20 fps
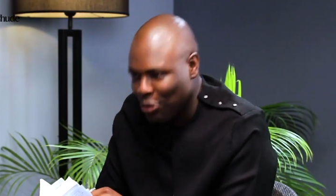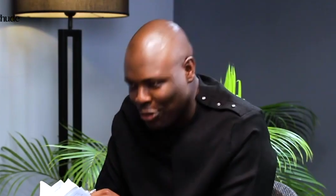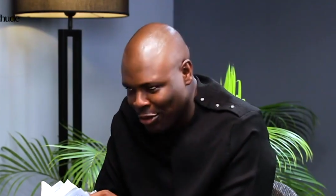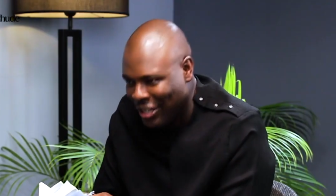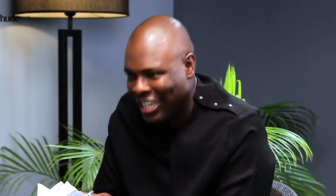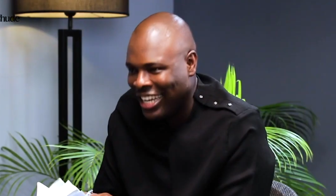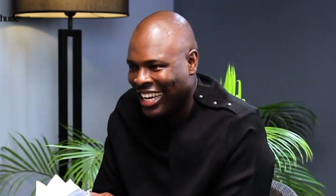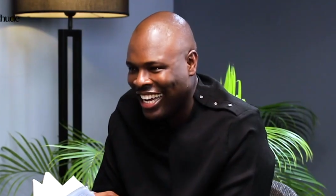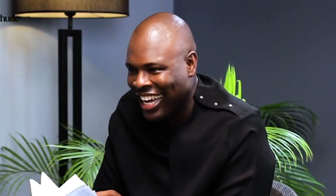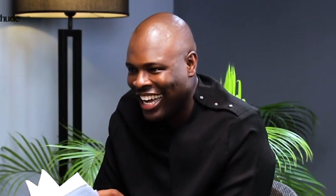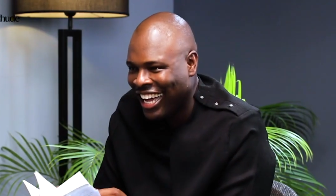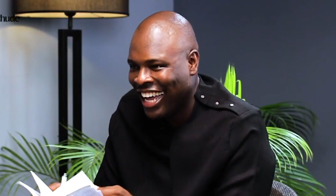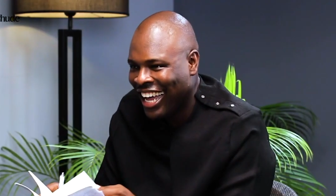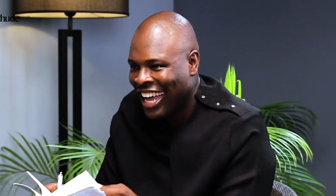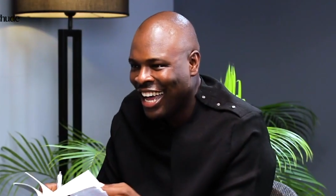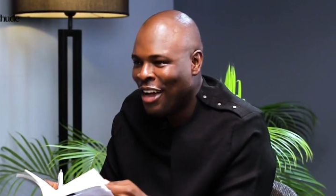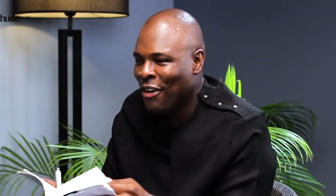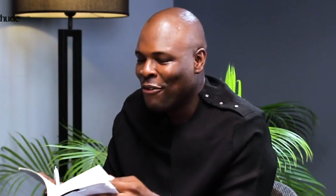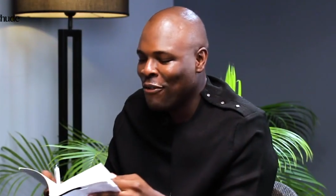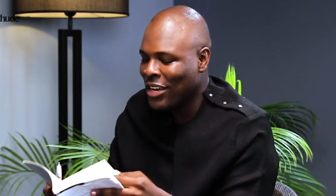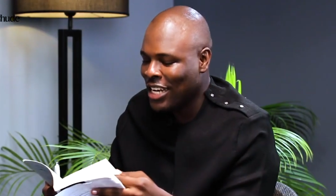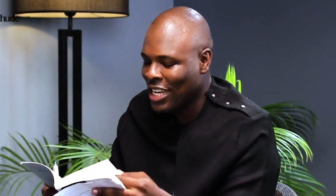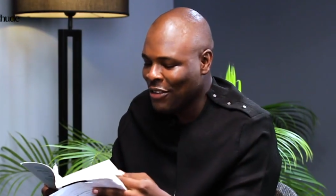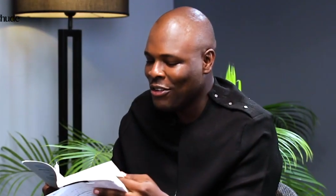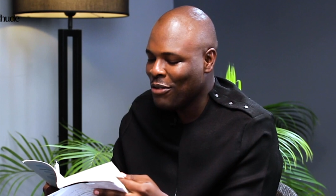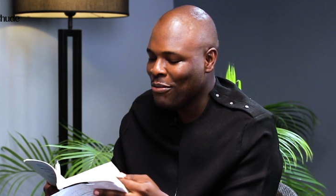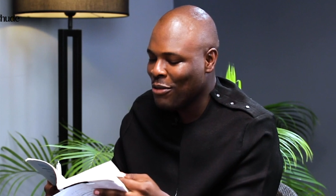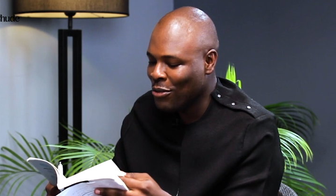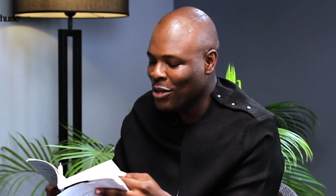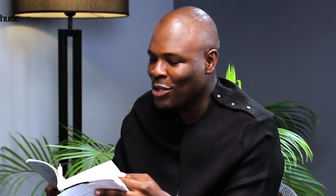you for
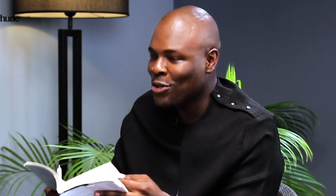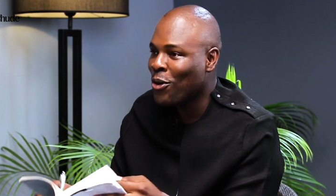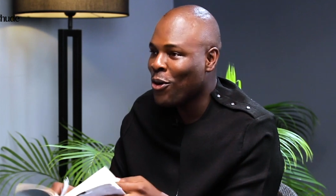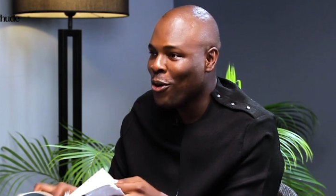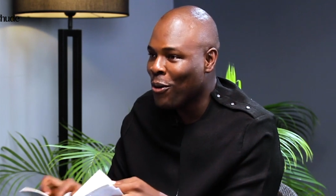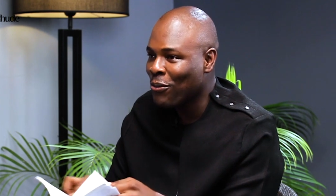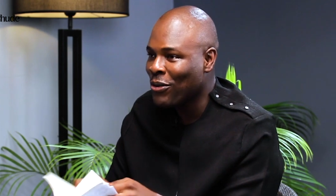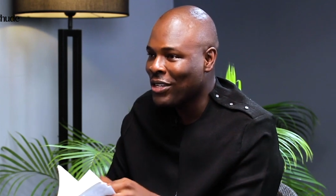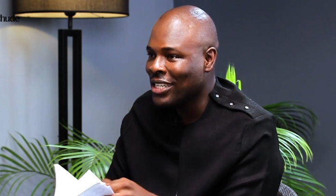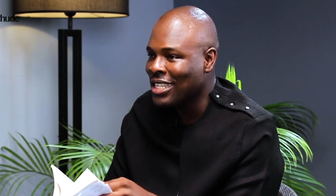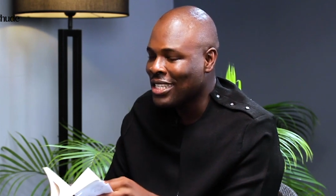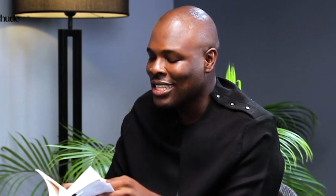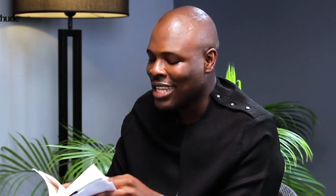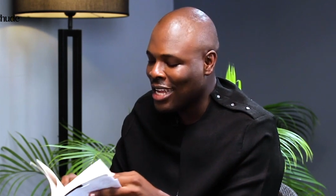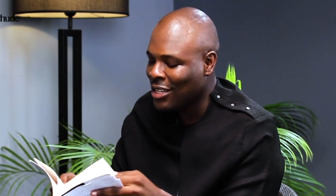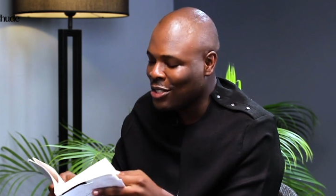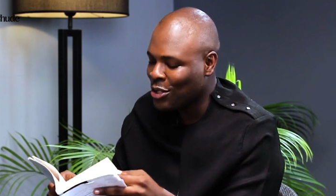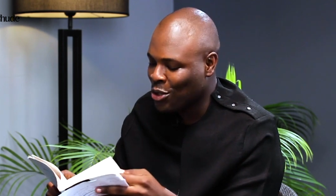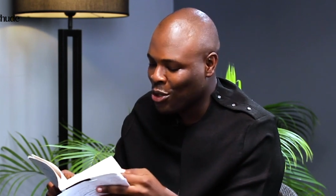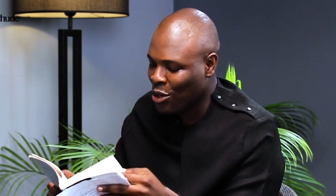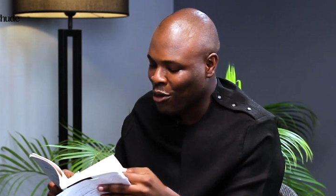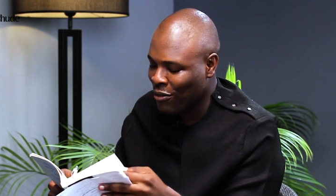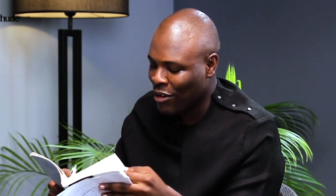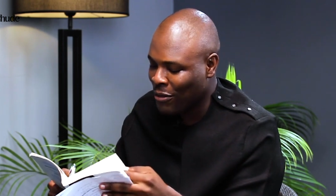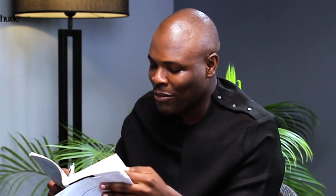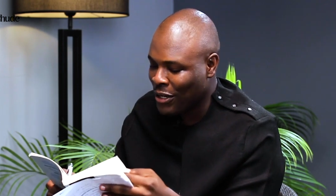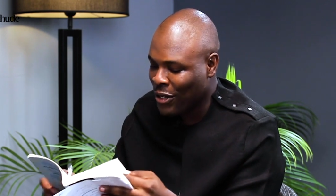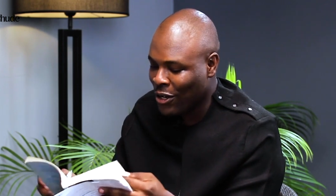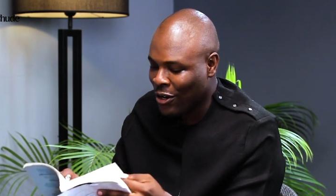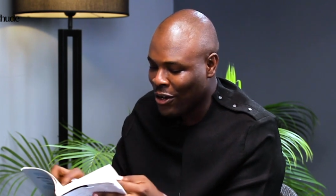leaving me with hope with this last
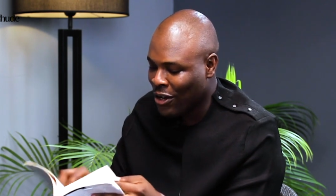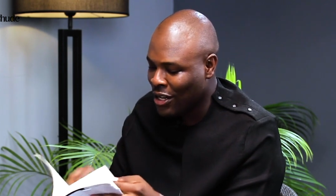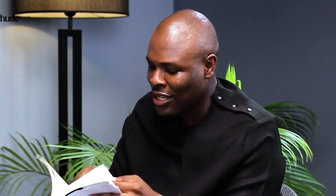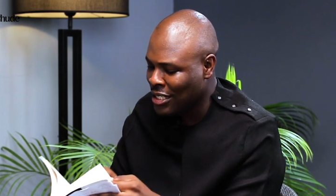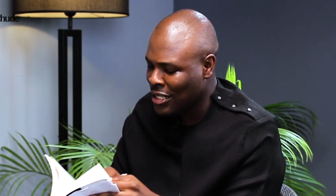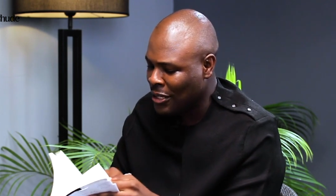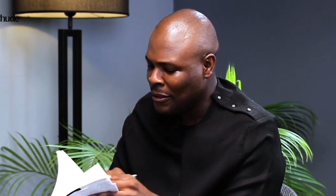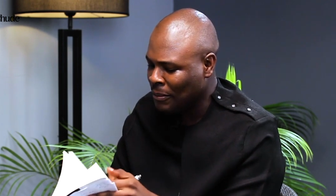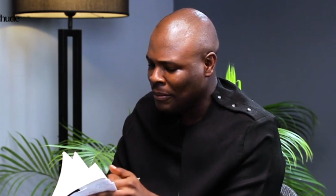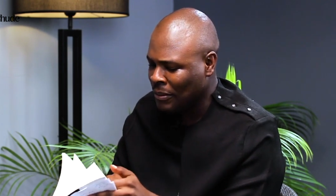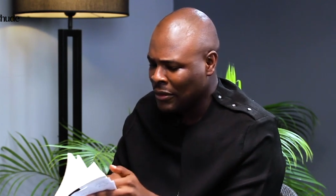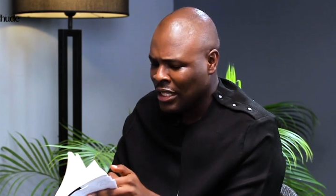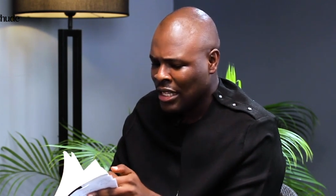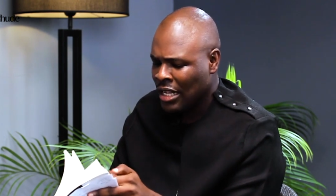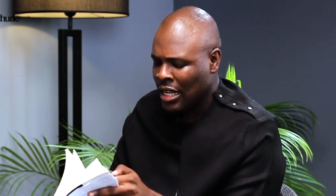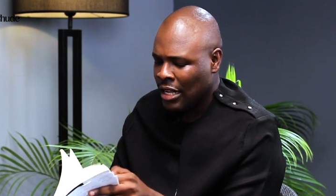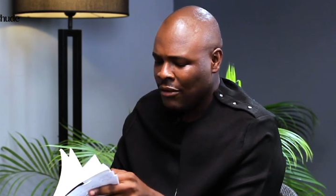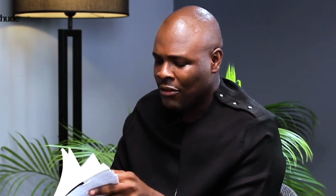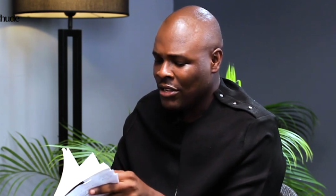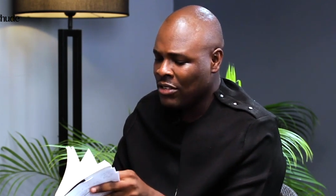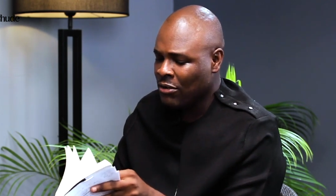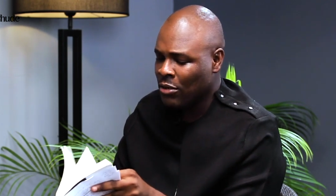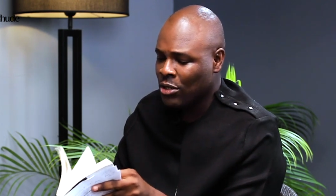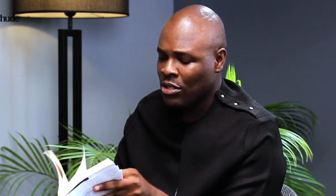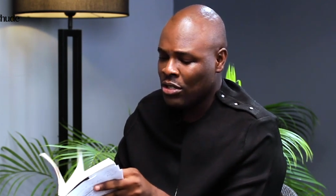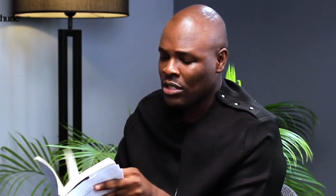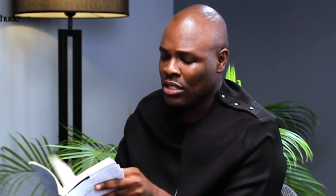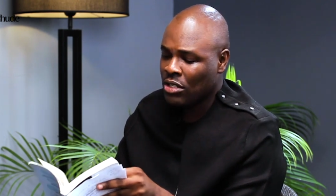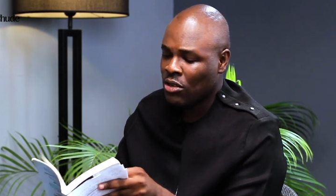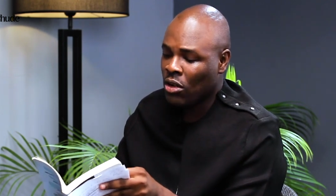story, because first of all,
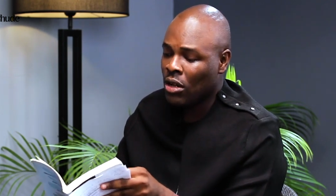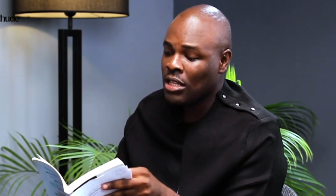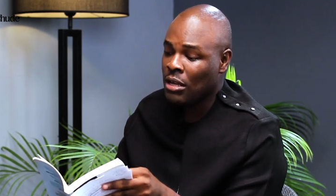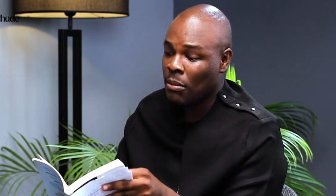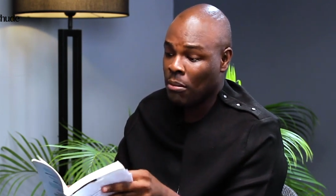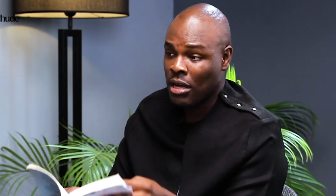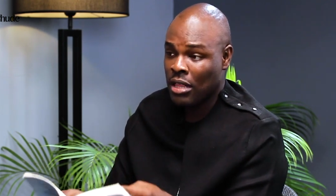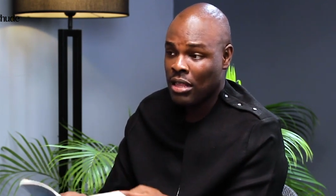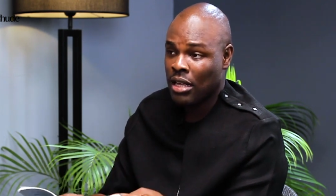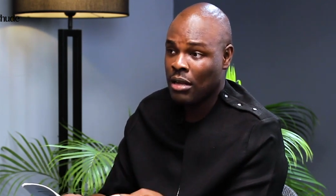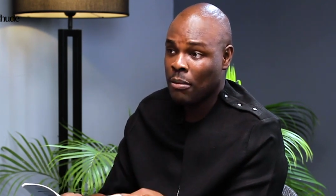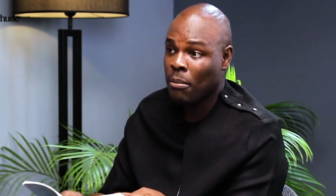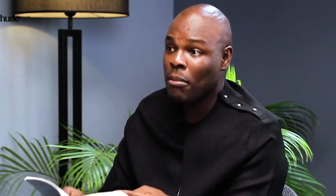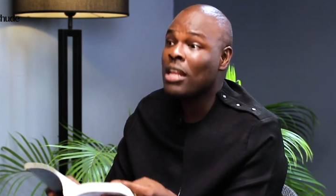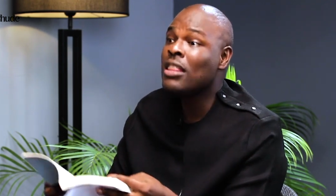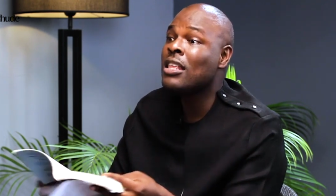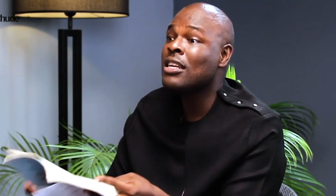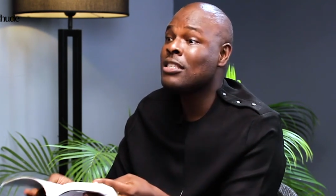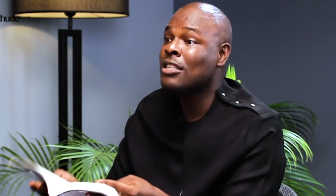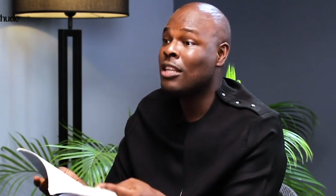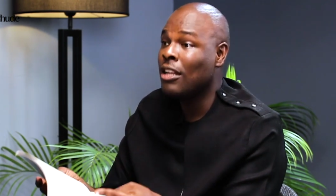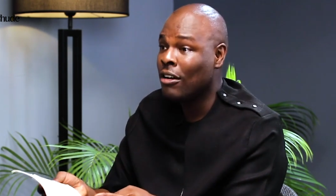it's called The Mother's